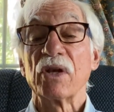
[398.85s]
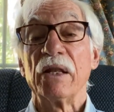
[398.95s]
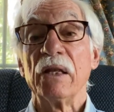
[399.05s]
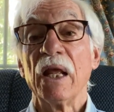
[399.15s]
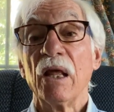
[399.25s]

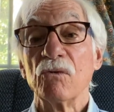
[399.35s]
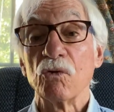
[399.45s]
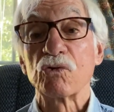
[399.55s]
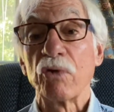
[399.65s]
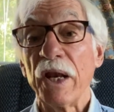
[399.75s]
And
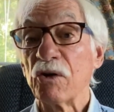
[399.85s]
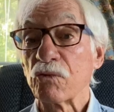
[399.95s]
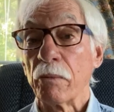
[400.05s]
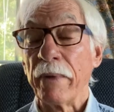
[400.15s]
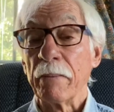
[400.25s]
those craters,
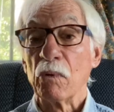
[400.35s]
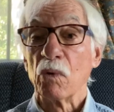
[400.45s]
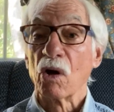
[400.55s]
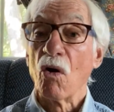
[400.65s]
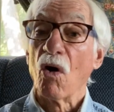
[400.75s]
remember,
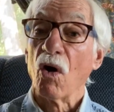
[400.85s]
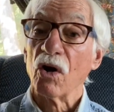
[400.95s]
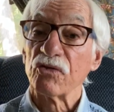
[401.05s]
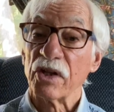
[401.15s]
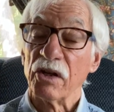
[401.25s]
were
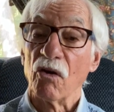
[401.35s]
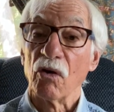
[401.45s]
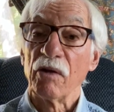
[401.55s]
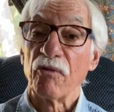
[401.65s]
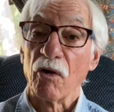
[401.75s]
caused in the
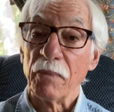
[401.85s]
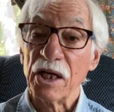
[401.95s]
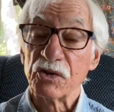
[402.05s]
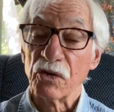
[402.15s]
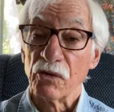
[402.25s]
early
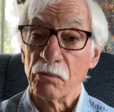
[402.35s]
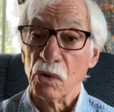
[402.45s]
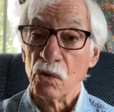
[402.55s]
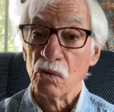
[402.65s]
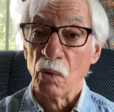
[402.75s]
formation of the
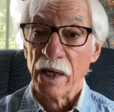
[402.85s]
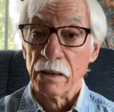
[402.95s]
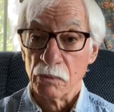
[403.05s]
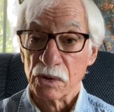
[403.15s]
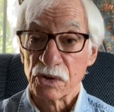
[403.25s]
moon when
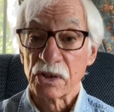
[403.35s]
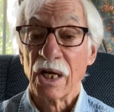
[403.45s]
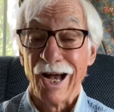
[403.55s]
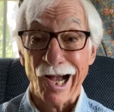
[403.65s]
it was